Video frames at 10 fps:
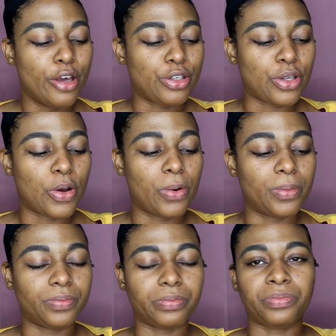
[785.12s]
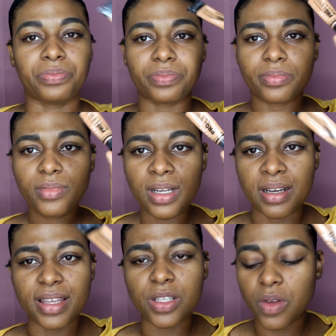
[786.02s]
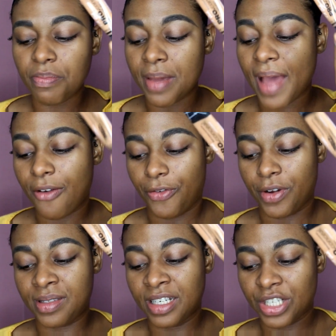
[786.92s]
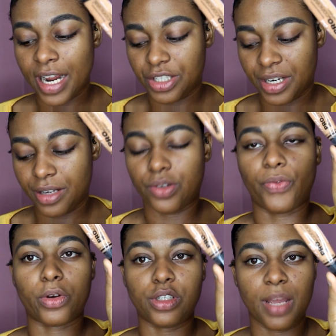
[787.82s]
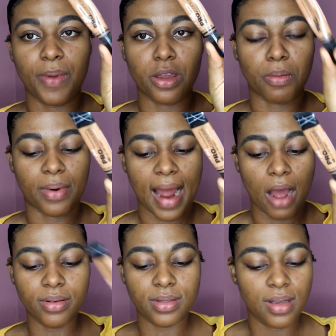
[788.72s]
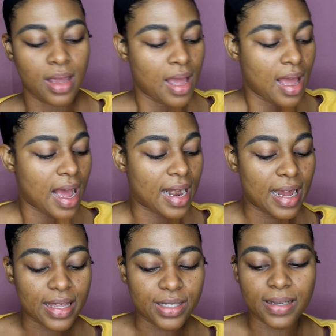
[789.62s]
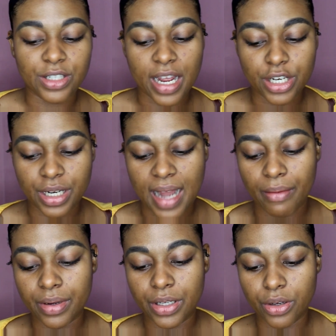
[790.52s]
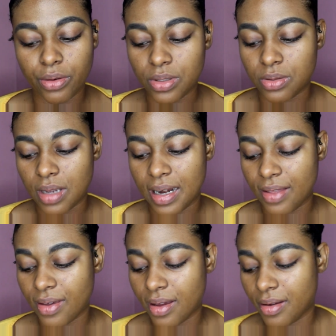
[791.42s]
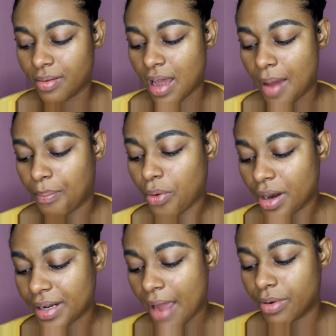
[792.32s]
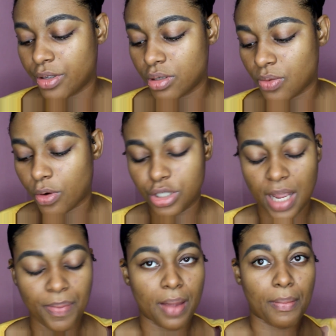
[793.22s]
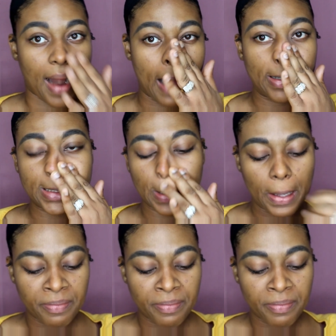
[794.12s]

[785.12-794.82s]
So this would be my first suggestion for shaping your brows. Another suggestion I would use, another product I would use for shaping brows.